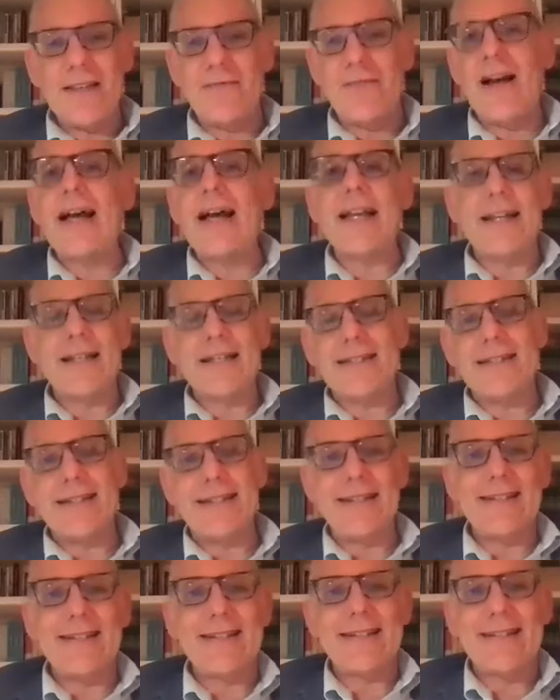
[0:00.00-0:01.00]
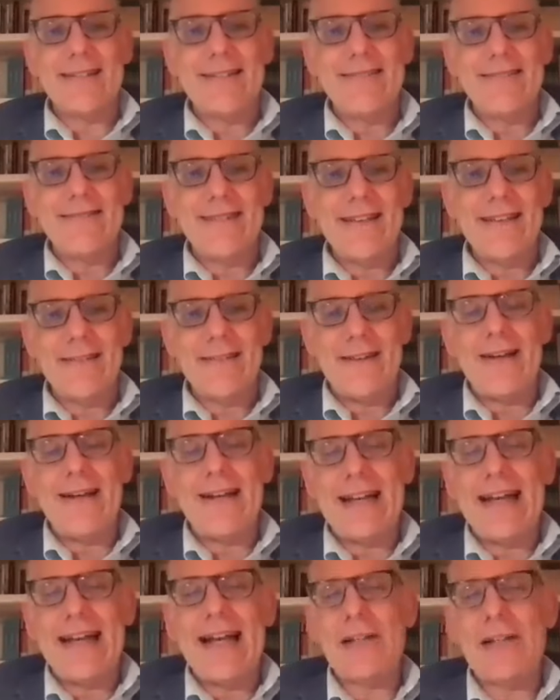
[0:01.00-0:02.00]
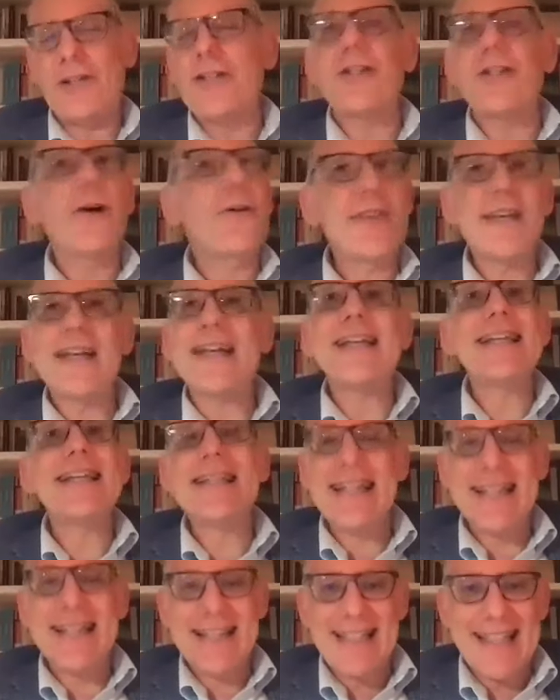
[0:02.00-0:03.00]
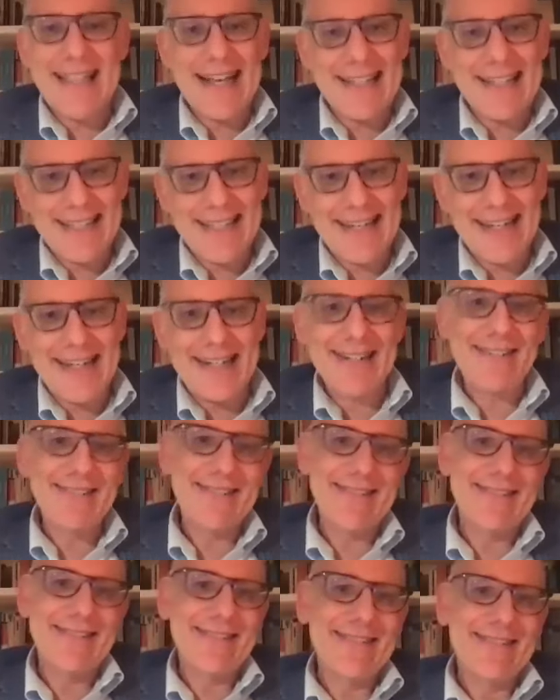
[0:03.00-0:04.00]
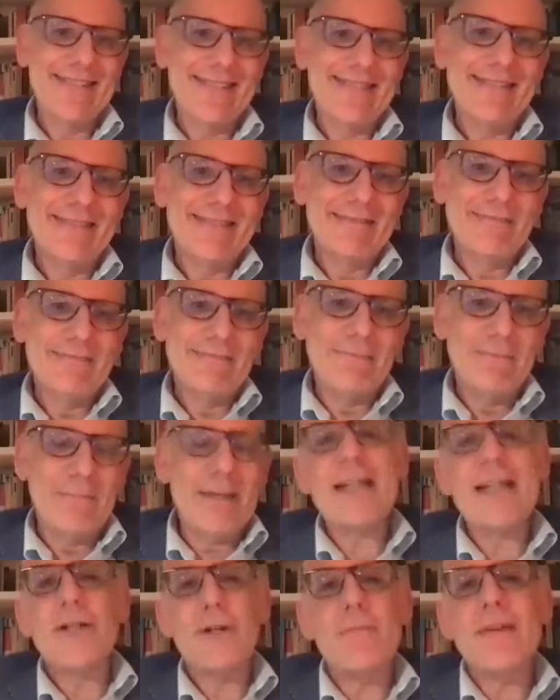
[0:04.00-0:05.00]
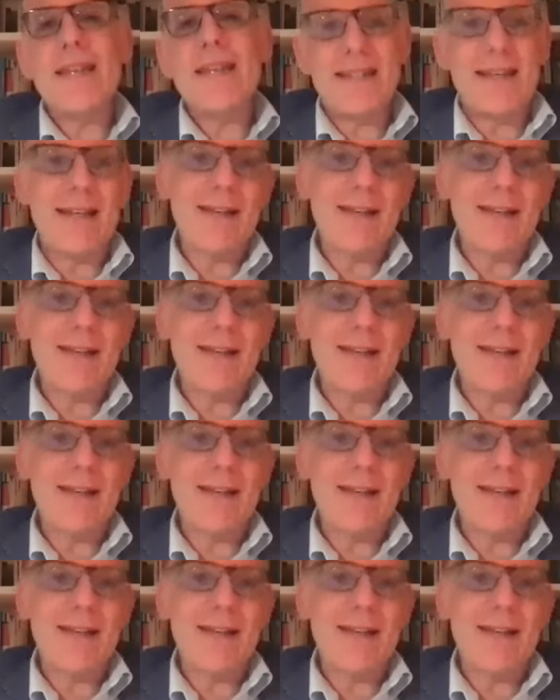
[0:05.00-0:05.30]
fine as it is. I actually don't think it needed that scene, but I do miss